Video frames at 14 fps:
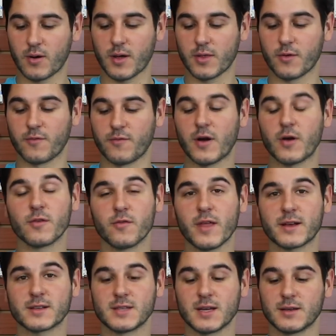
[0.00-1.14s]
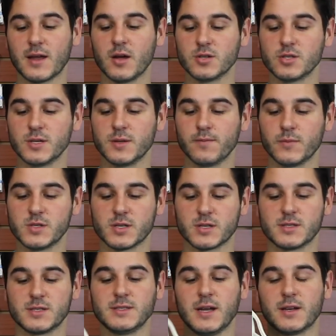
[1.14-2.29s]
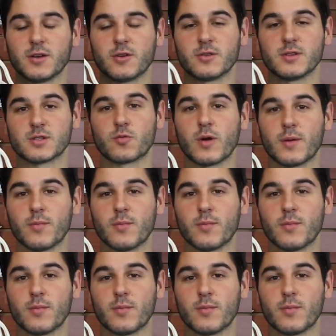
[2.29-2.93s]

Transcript: uh, their flex technology. So you can see down here in this gray